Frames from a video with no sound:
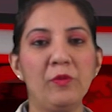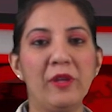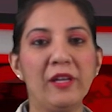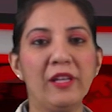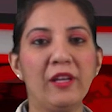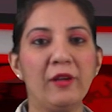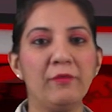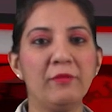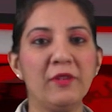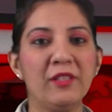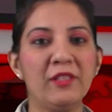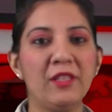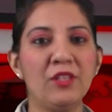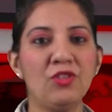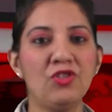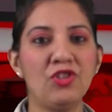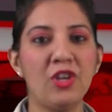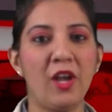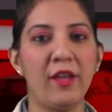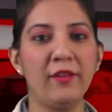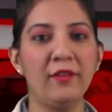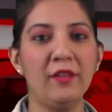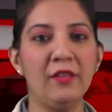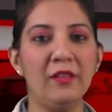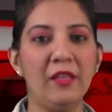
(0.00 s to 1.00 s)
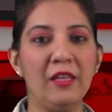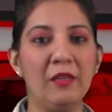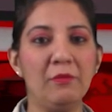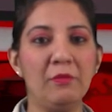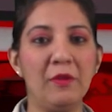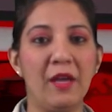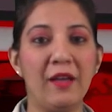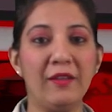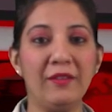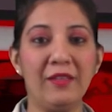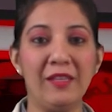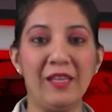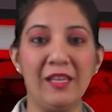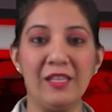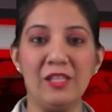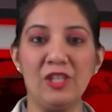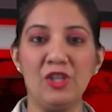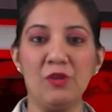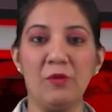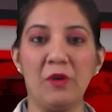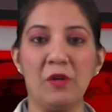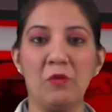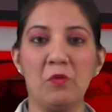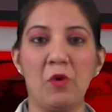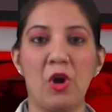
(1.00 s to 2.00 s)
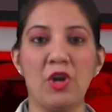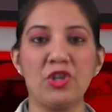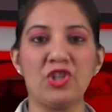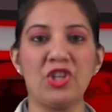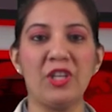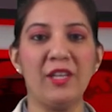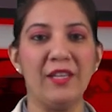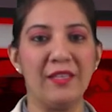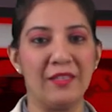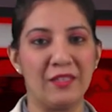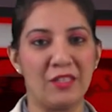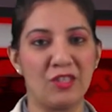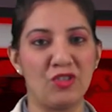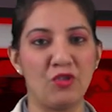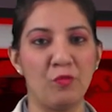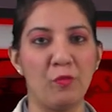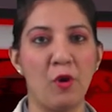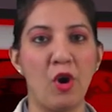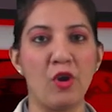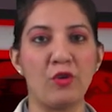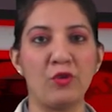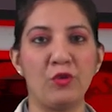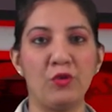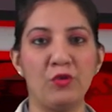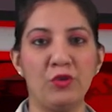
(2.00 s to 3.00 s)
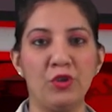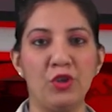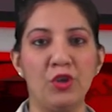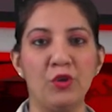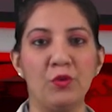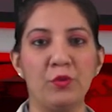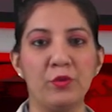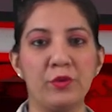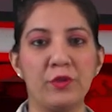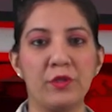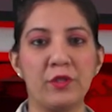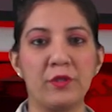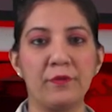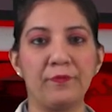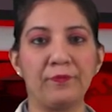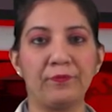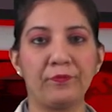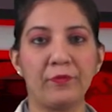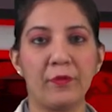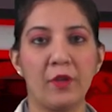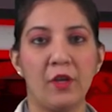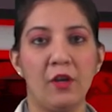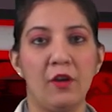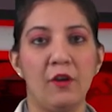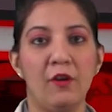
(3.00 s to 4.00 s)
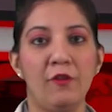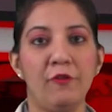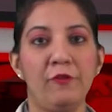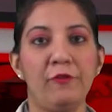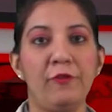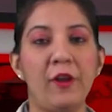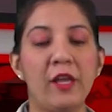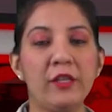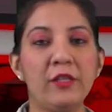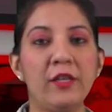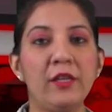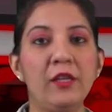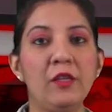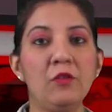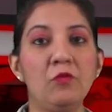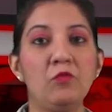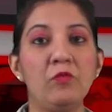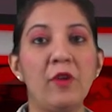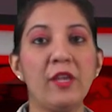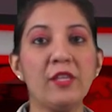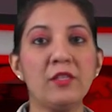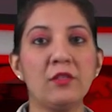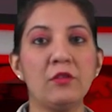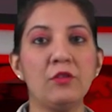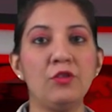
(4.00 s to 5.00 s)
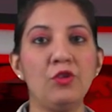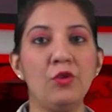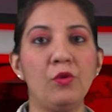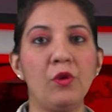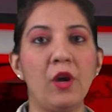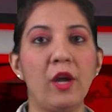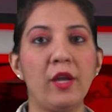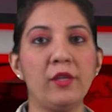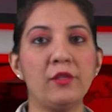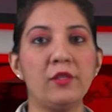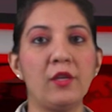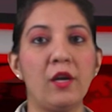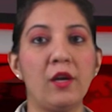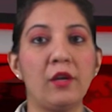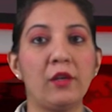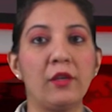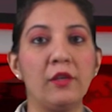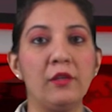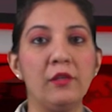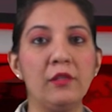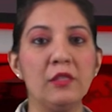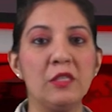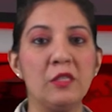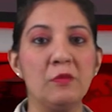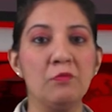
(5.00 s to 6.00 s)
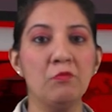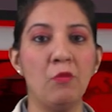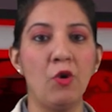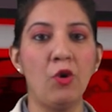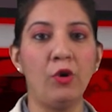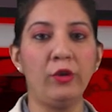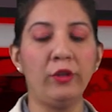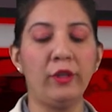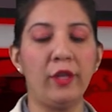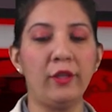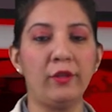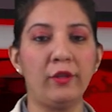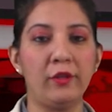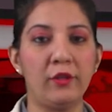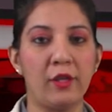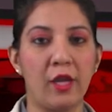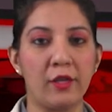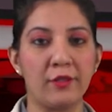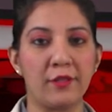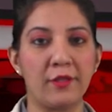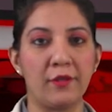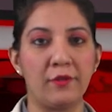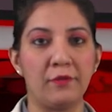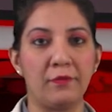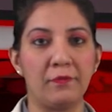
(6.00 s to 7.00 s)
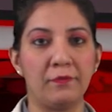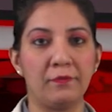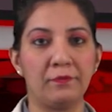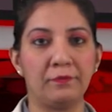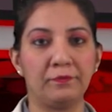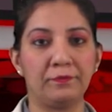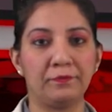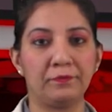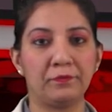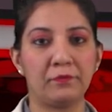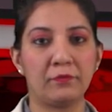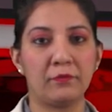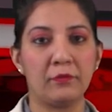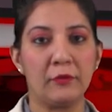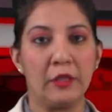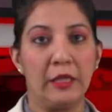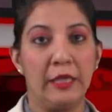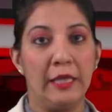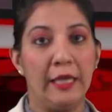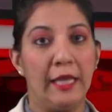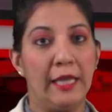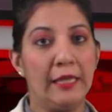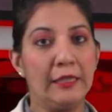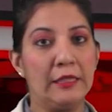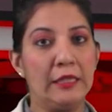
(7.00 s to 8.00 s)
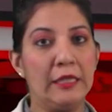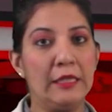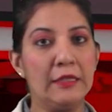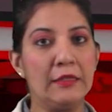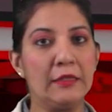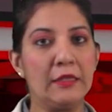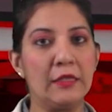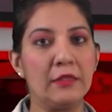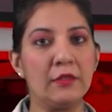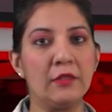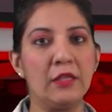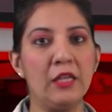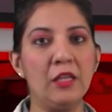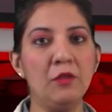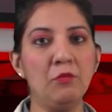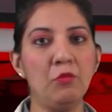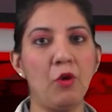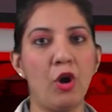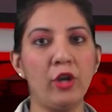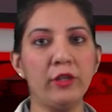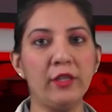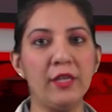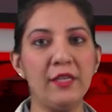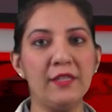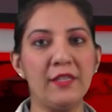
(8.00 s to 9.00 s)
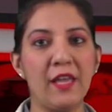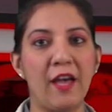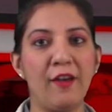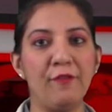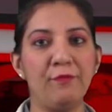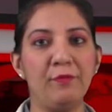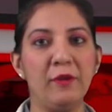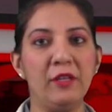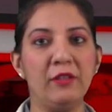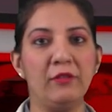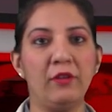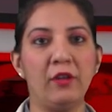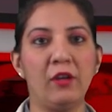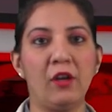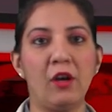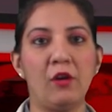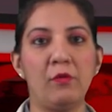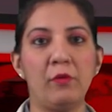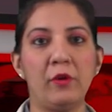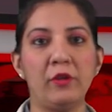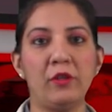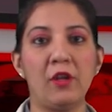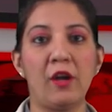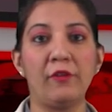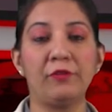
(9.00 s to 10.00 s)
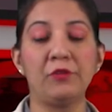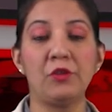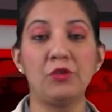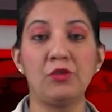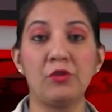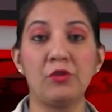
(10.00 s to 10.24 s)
welcome. This is Shani Nebnani and you are watching It's Tomorrow News. Flooding in western Uganda kills more than a dozen. At least 16 bodies have been recovered after